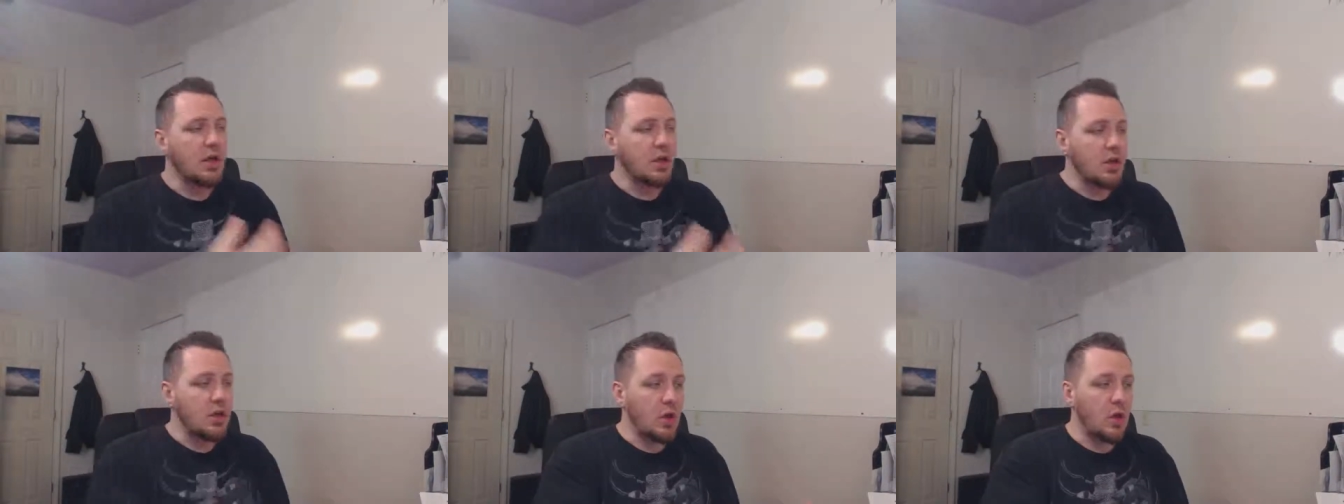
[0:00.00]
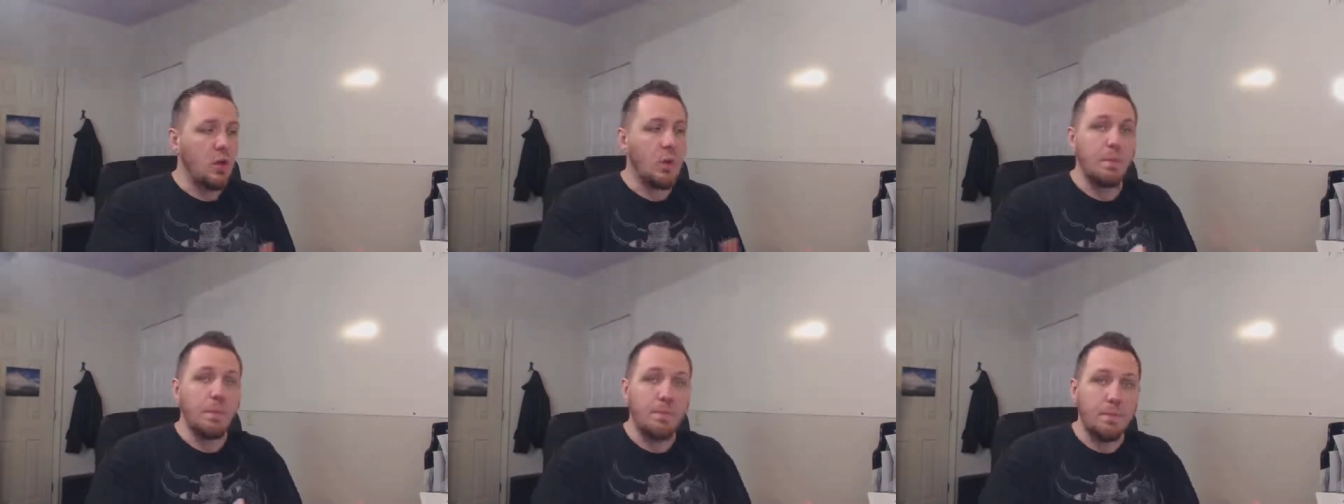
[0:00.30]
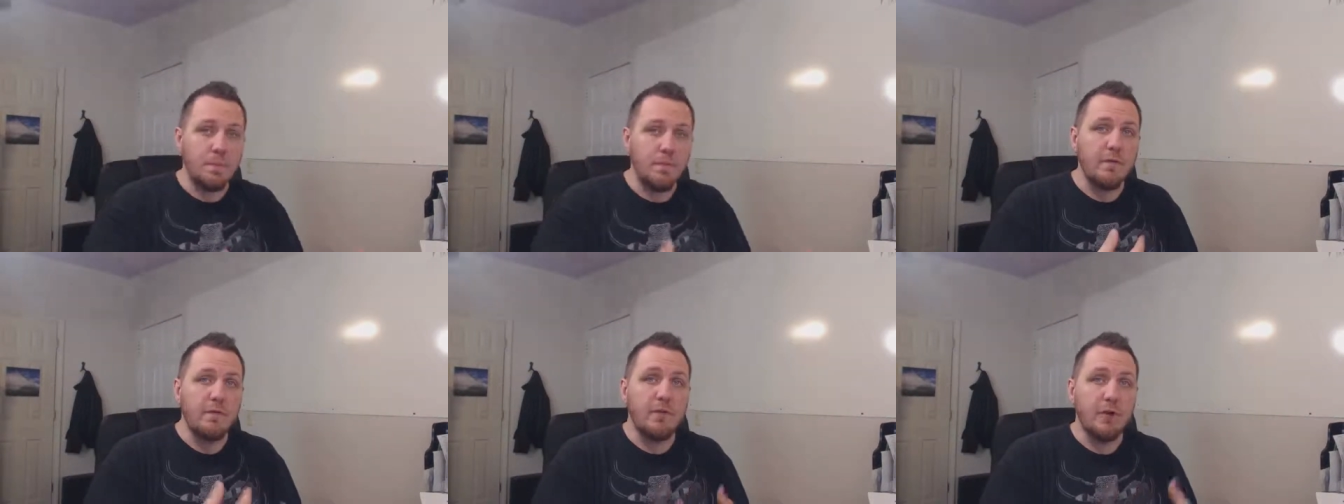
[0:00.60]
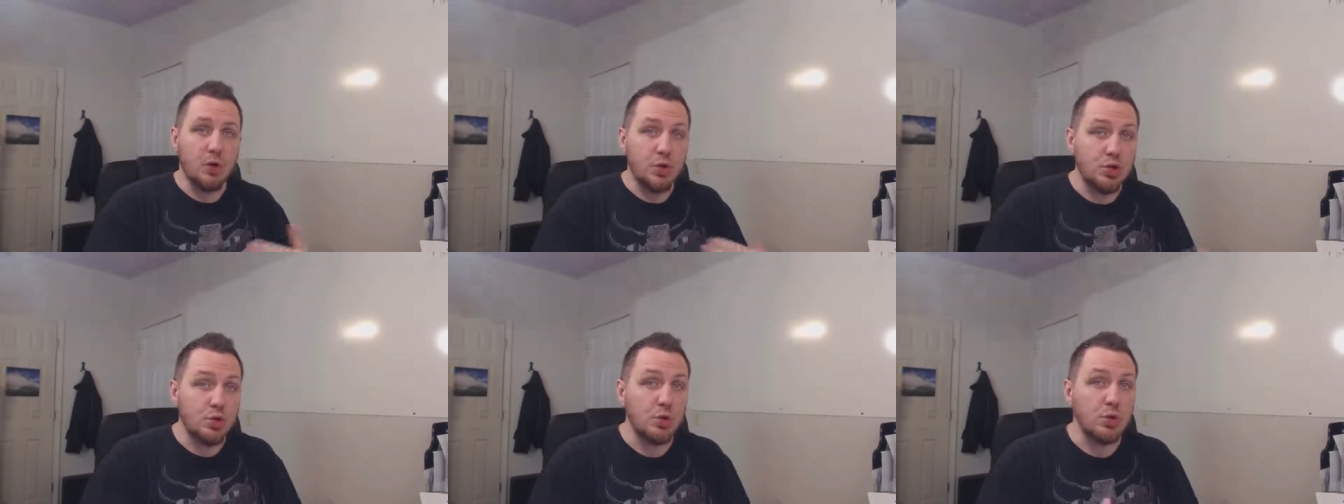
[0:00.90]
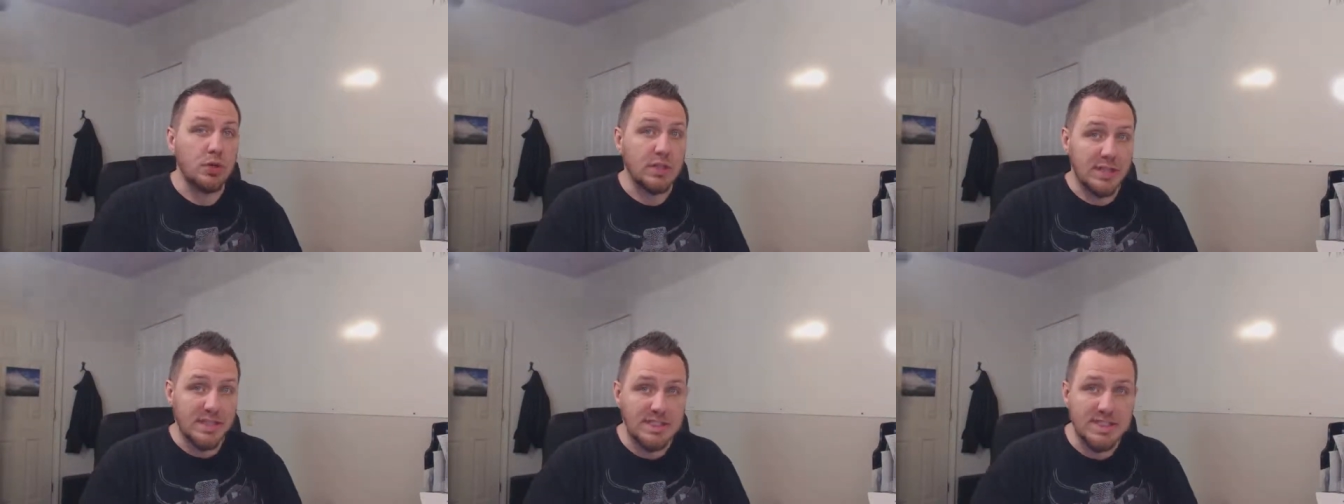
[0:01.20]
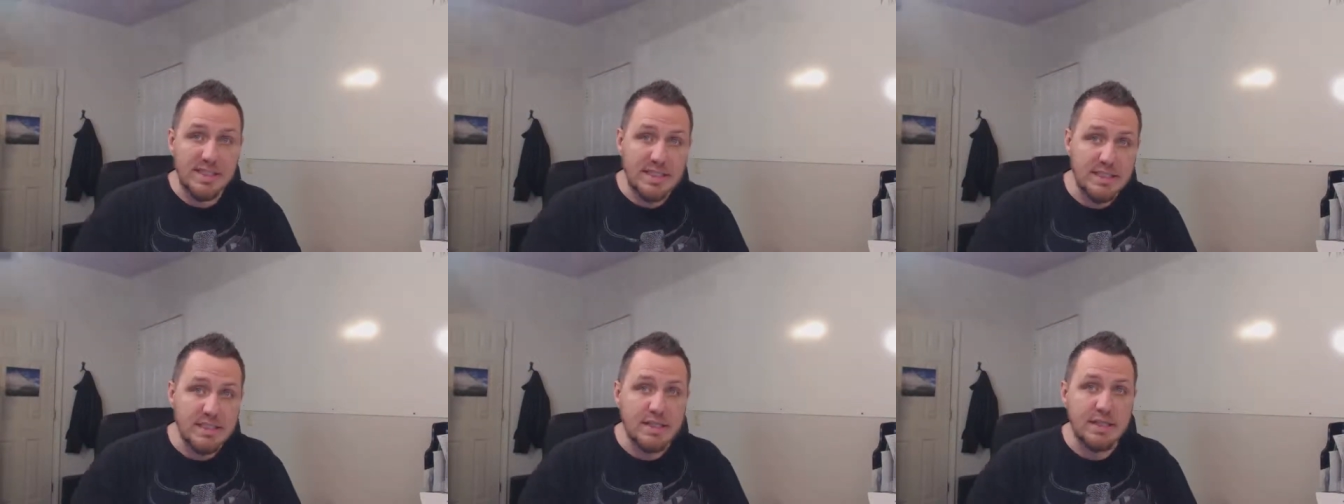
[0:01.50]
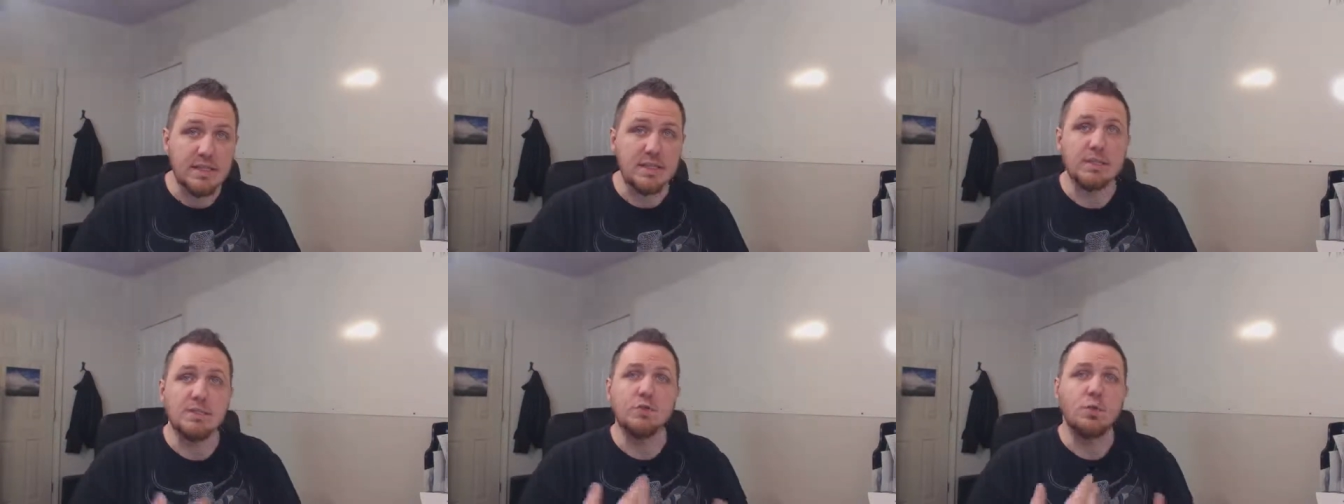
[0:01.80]
you know virtual
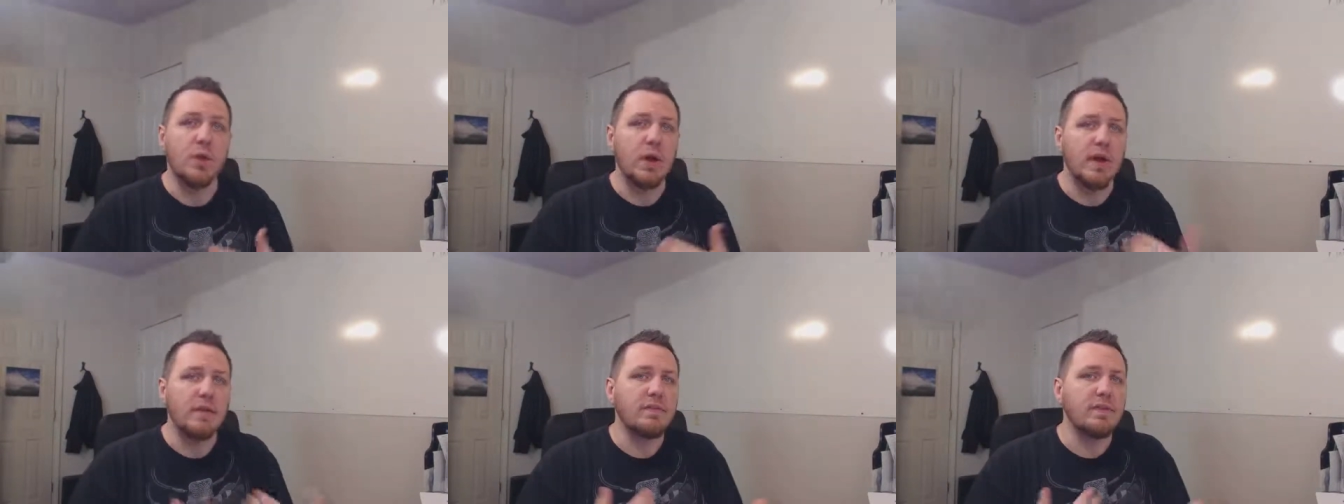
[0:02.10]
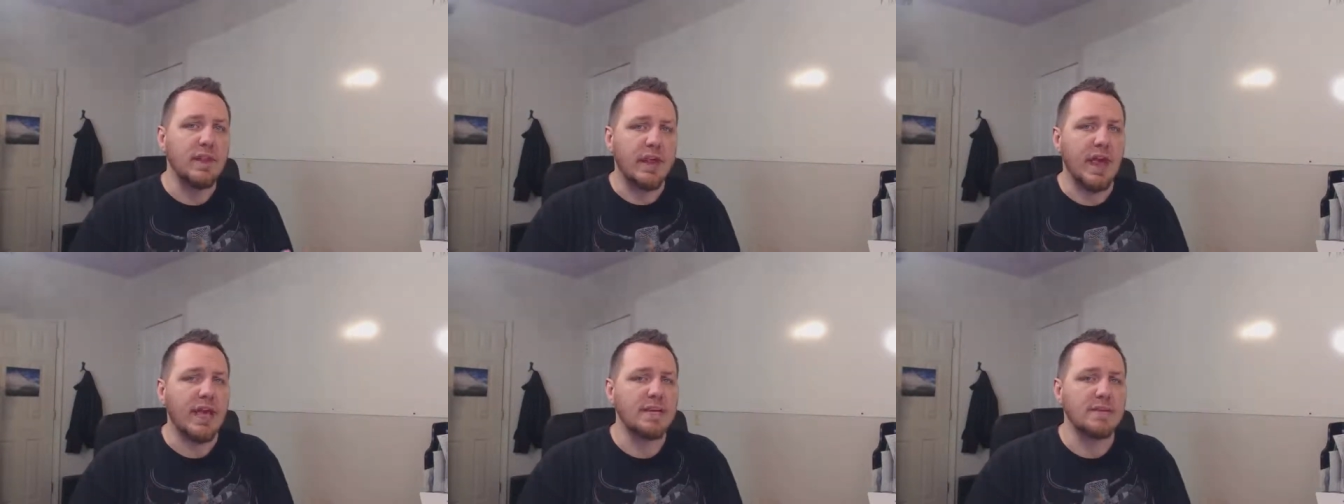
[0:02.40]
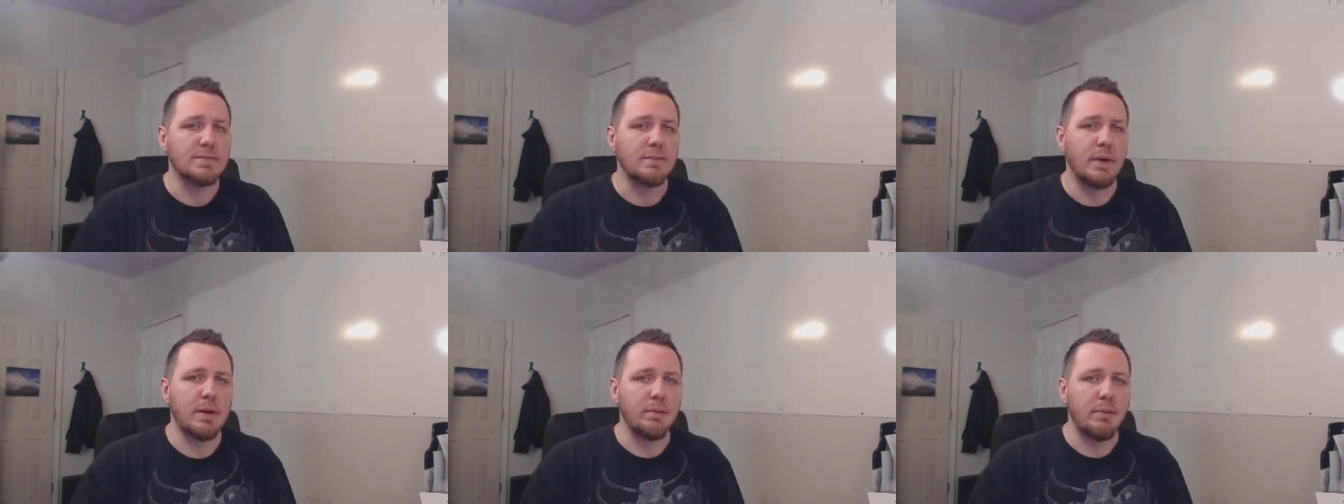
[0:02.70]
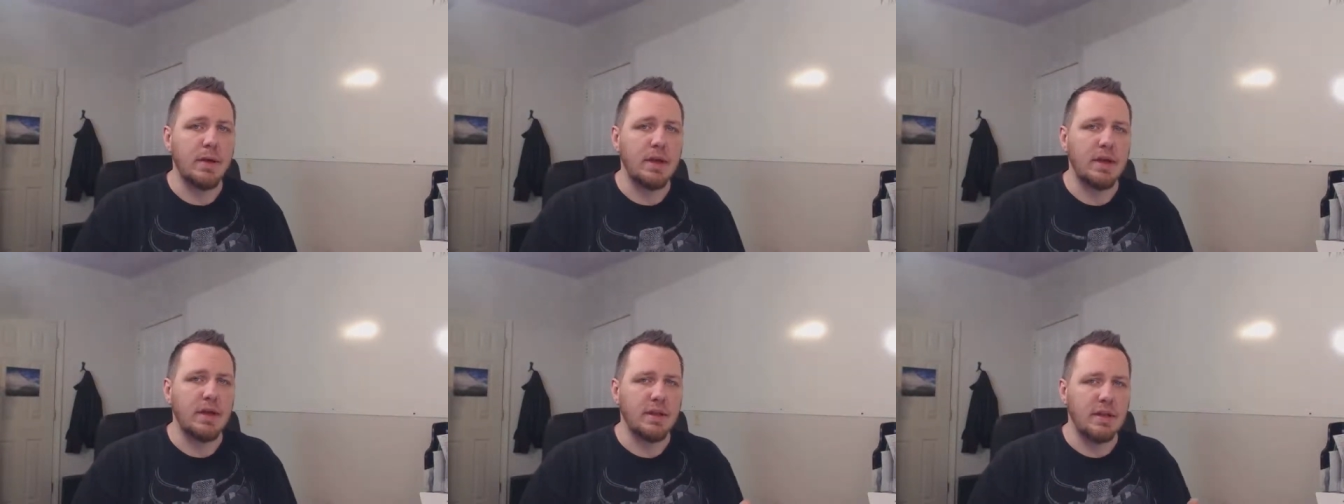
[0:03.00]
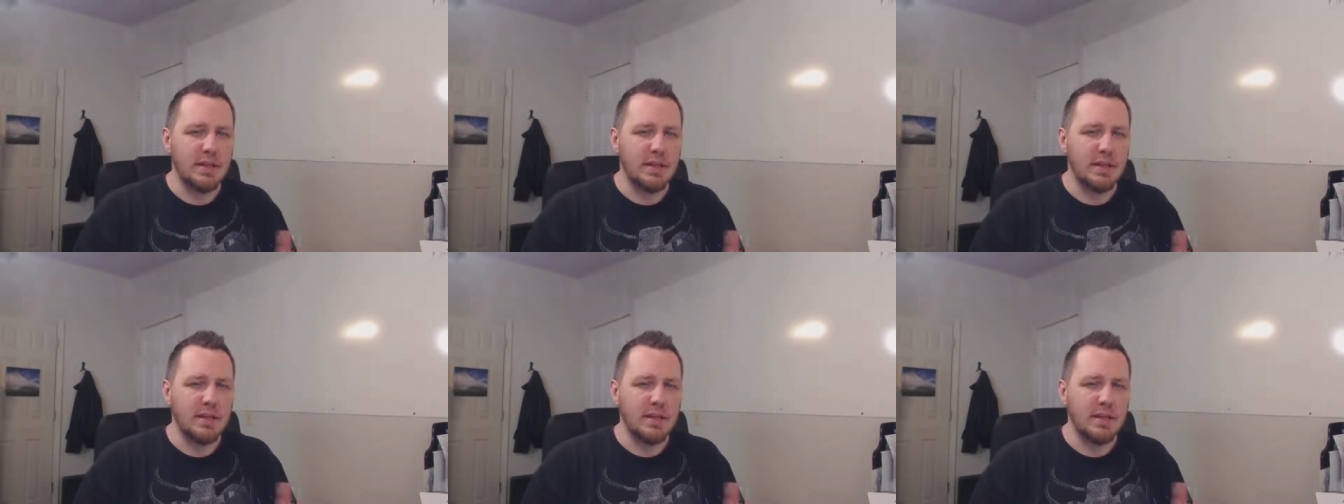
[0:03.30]
assistants, whatever the case may be,